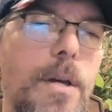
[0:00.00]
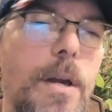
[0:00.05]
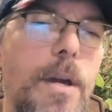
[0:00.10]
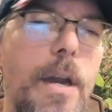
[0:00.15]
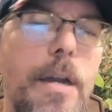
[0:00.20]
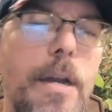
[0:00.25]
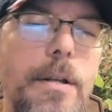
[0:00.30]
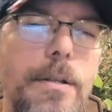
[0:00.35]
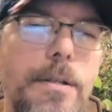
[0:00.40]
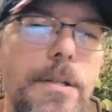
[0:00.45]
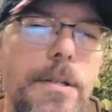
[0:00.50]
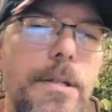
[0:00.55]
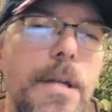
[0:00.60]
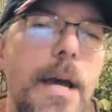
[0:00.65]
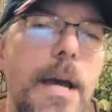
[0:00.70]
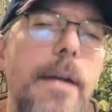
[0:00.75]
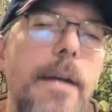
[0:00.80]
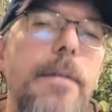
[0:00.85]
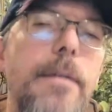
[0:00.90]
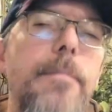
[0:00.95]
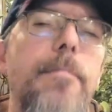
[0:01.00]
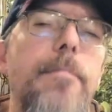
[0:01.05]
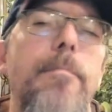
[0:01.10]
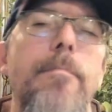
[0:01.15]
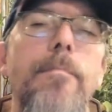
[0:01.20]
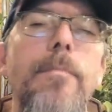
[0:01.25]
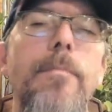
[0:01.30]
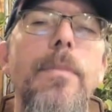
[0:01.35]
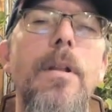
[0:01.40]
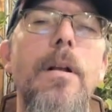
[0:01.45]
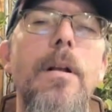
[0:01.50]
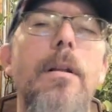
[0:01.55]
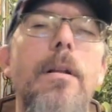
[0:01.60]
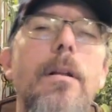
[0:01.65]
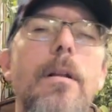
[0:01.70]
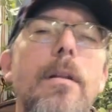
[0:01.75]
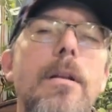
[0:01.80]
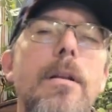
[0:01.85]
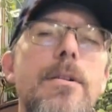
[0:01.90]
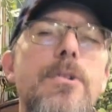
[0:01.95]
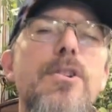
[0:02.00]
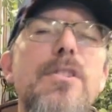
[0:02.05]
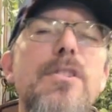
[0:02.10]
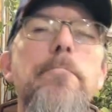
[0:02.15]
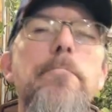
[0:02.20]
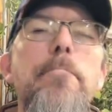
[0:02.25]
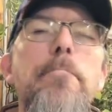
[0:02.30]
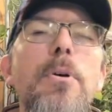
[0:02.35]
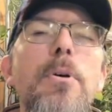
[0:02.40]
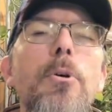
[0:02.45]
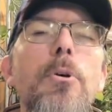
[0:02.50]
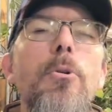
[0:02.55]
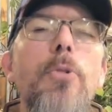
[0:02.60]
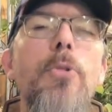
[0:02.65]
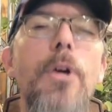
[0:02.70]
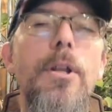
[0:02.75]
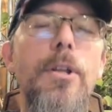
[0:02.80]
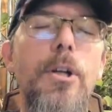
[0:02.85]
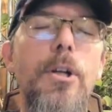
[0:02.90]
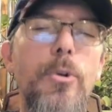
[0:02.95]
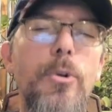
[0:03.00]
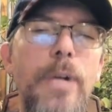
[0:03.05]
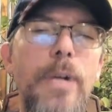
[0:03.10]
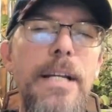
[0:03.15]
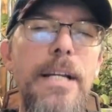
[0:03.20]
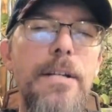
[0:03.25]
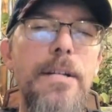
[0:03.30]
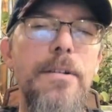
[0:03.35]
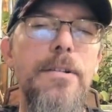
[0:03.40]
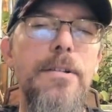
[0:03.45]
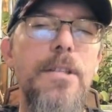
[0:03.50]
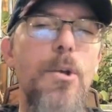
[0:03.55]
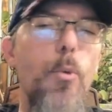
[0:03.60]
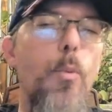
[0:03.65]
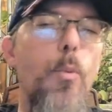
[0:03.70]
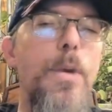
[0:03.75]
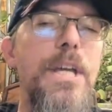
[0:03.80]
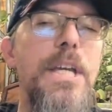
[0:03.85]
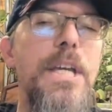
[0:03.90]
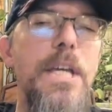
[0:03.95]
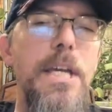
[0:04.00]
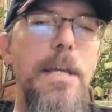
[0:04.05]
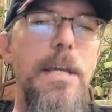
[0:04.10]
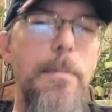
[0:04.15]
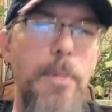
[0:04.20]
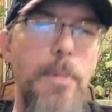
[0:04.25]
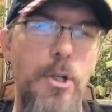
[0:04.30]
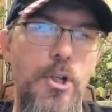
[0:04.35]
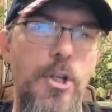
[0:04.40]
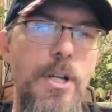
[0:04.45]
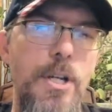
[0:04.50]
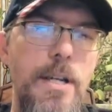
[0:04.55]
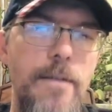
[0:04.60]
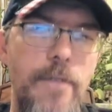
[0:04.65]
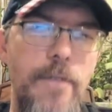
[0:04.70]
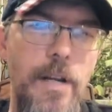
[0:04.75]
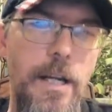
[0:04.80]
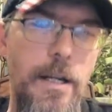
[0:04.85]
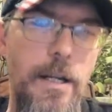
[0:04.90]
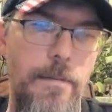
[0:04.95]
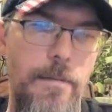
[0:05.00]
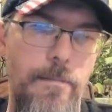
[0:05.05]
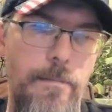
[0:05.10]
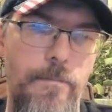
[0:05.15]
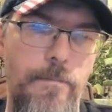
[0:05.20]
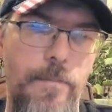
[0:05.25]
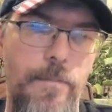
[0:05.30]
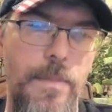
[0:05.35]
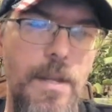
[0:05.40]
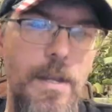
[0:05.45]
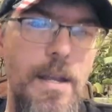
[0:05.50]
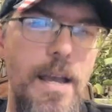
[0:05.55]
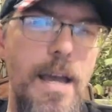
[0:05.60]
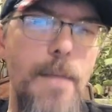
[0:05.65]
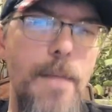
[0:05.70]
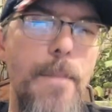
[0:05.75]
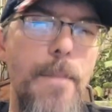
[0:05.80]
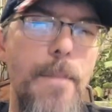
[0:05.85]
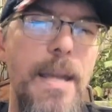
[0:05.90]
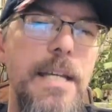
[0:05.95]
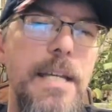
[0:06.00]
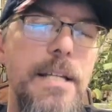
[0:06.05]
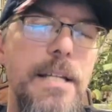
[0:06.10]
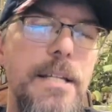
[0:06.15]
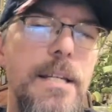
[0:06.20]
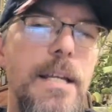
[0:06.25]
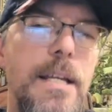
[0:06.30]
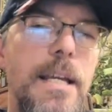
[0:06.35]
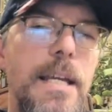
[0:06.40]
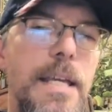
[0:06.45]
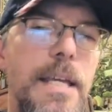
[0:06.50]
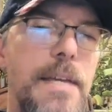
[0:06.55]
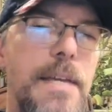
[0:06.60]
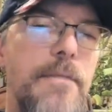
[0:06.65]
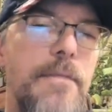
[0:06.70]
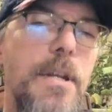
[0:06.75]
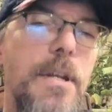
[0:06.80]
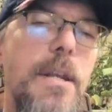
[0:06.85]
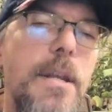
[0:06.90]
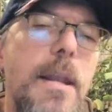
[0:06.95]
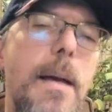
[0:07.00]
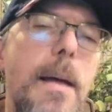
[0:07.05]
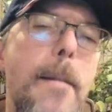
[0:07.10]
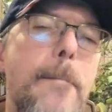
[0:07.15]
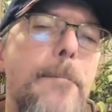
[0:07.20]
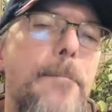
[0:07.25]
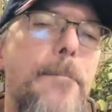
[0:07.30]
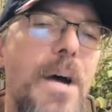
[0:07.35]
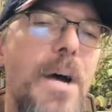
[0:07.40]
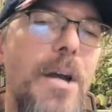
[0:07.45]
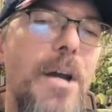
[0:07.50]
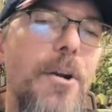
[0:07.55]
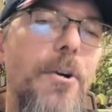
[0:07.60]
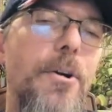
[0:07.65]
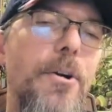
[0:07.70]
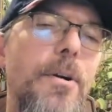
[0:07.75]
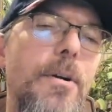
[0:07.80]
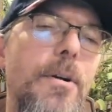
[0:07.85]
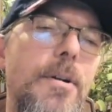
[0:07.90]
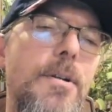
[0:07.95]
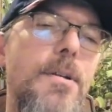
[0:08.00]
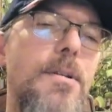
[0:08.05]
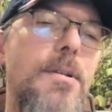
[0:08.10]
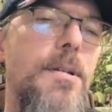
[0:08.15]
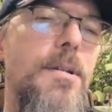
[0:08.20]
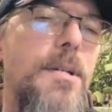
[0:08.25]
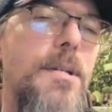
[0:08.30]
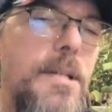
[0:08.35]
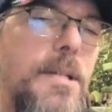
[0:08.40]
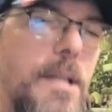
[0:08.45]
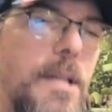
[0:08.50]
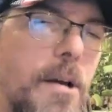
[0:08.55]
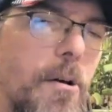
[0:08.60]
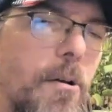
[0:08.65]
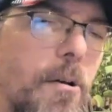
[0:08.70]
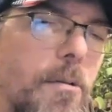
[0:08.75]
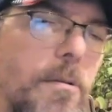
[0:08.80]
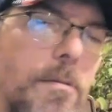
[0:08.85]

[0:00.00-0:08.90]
And instead, let's just build on the greatness that we keep achieving and make it even better still.